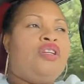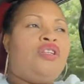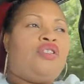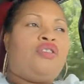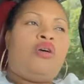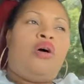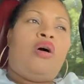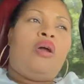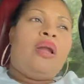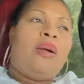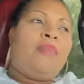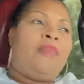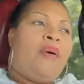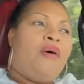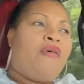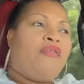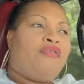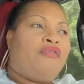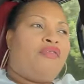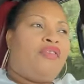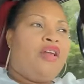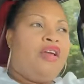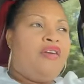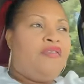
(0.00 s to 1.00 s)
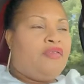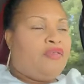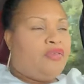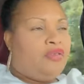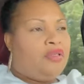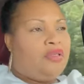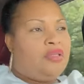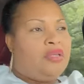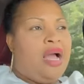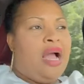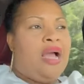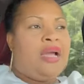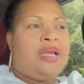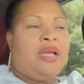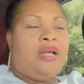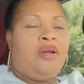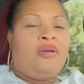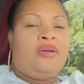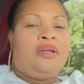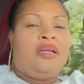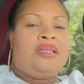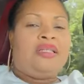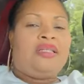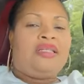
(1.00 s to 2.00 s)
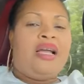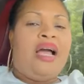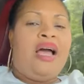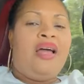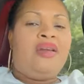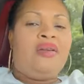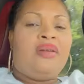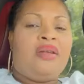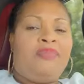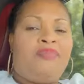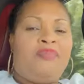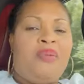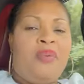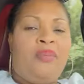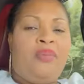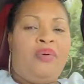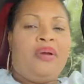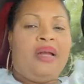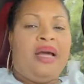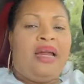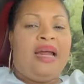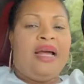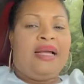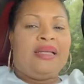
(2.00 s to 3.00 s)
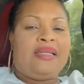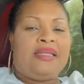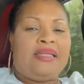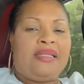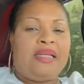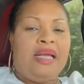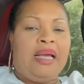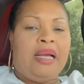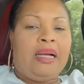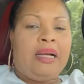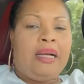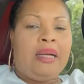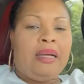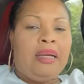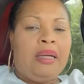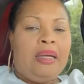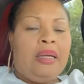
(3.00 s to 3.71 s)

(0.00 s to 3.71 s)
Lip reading: Food is all about flavors. I can understand people that are sick.